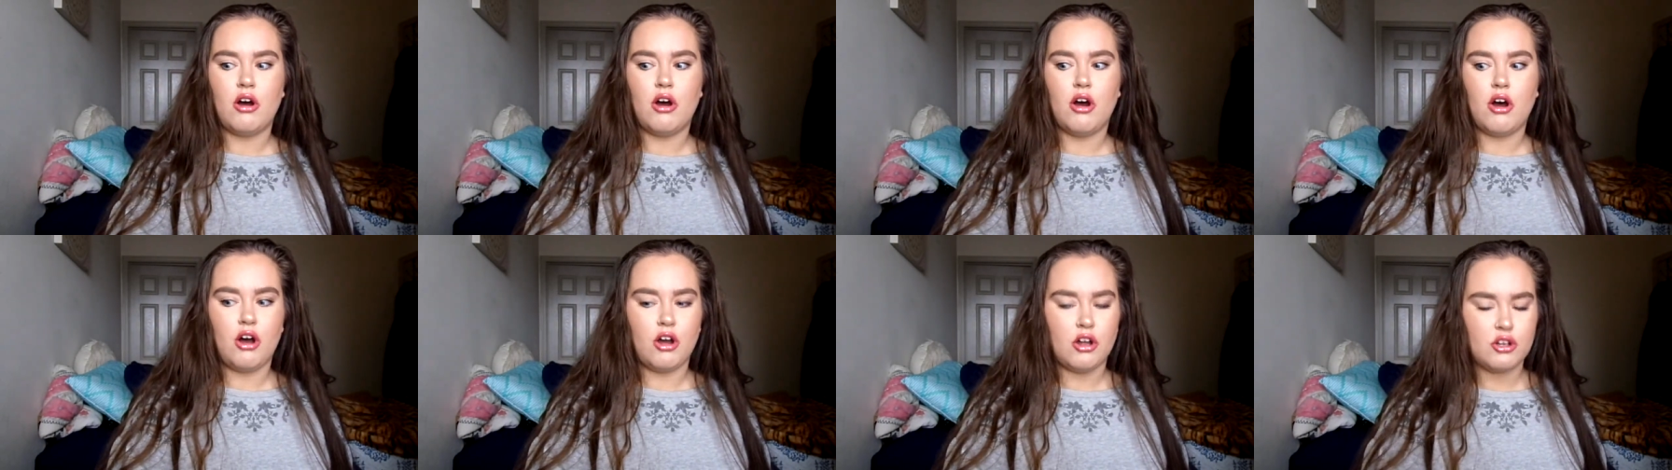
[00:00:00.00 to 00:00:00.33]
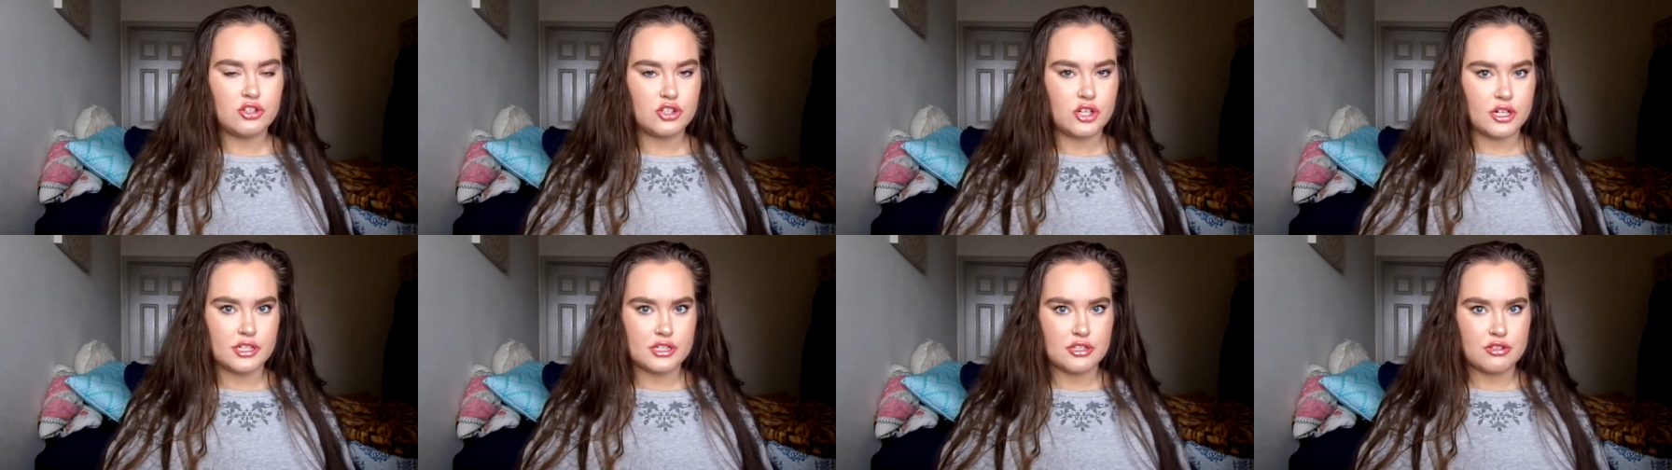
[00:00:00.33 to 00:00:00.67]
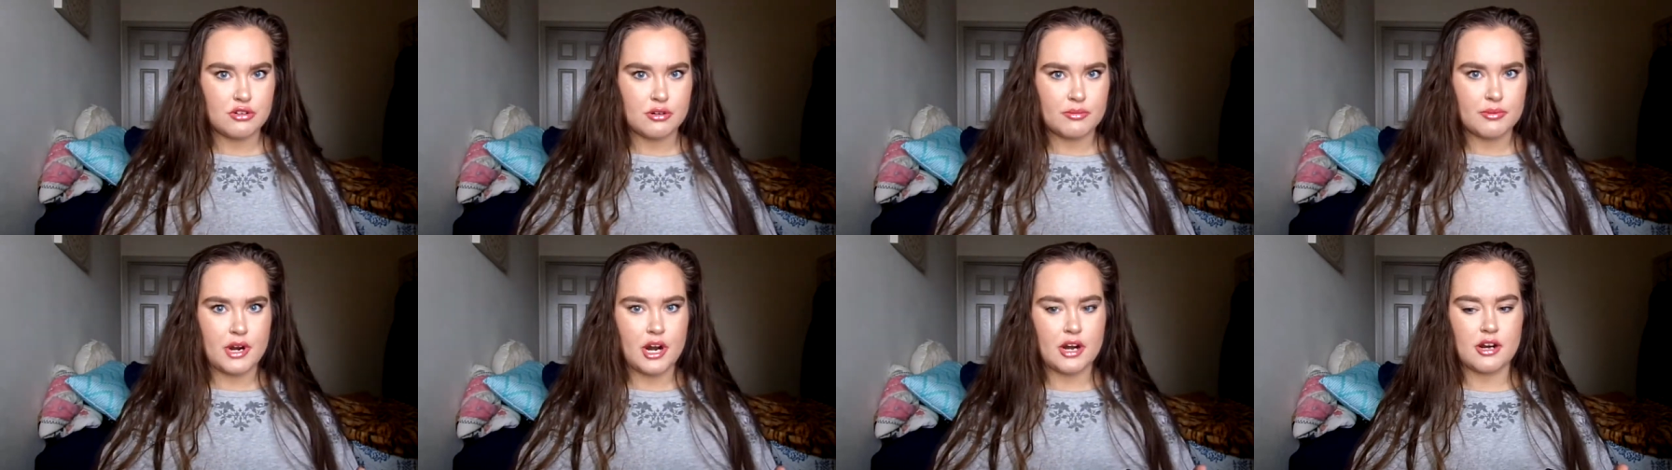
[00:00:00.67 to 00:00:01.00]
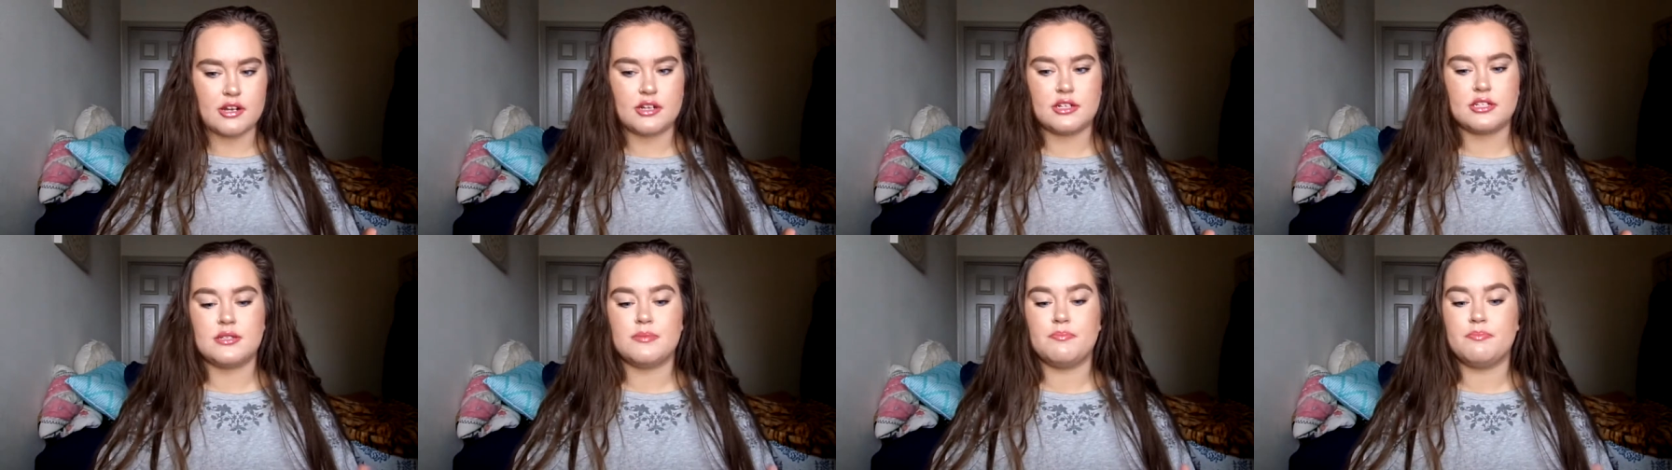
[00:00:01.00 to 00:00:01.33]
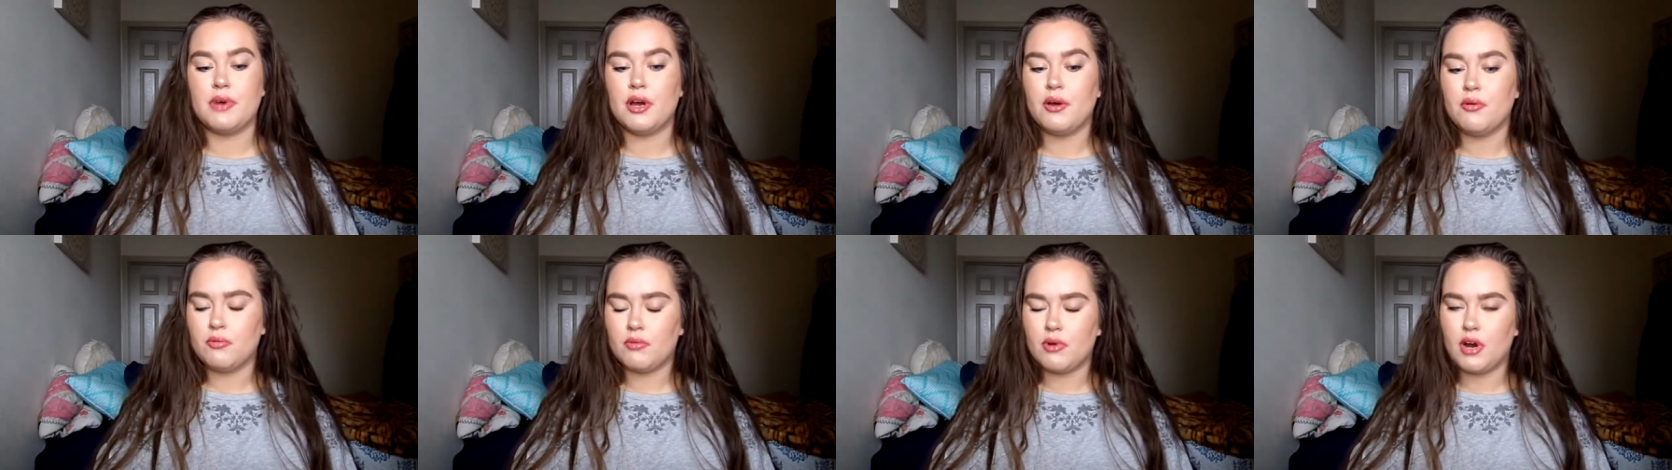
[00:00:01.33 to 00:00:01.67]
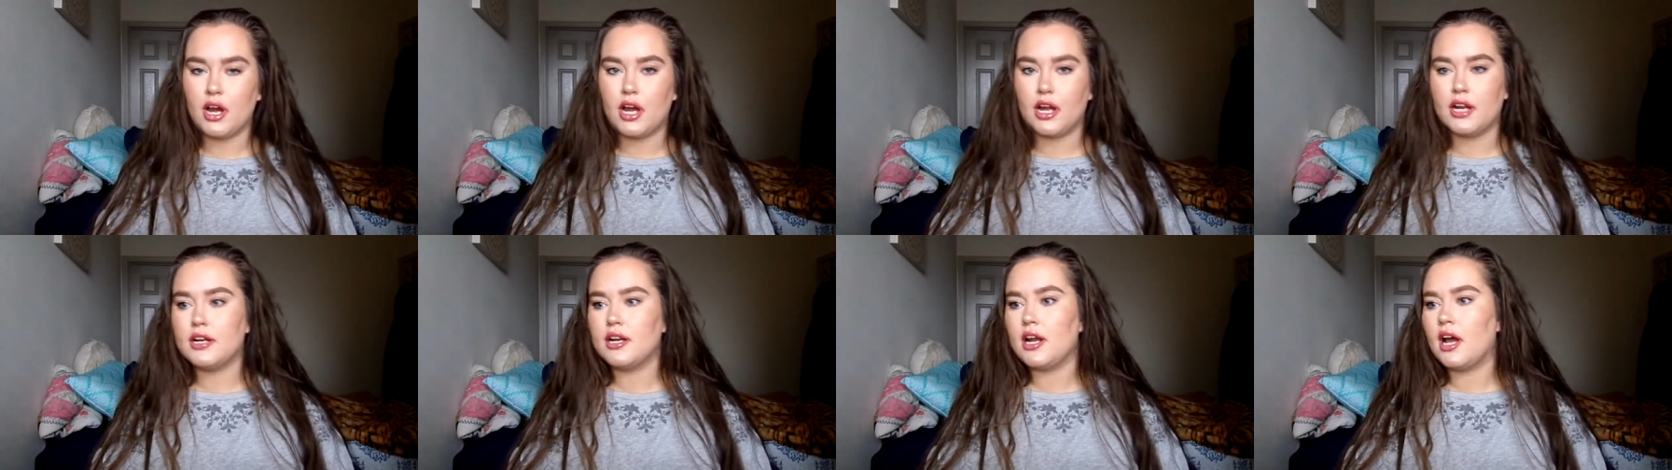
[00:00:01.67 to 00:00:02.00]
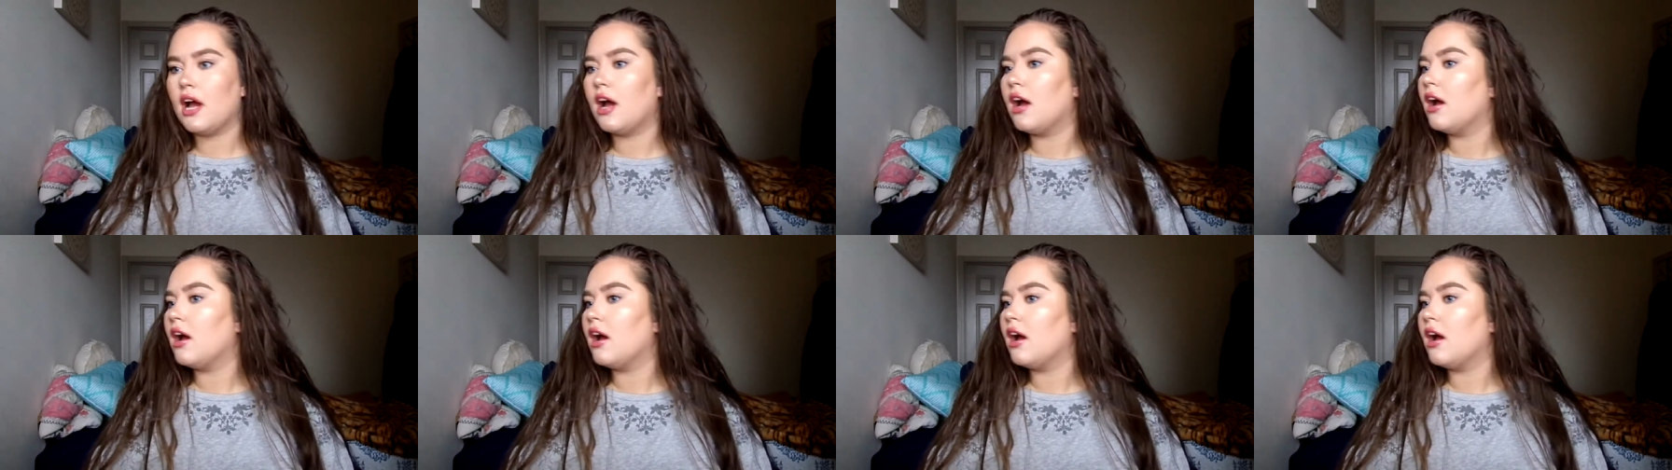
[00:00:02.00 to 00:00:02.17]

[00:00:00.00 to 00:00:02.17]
all drugstore products but one.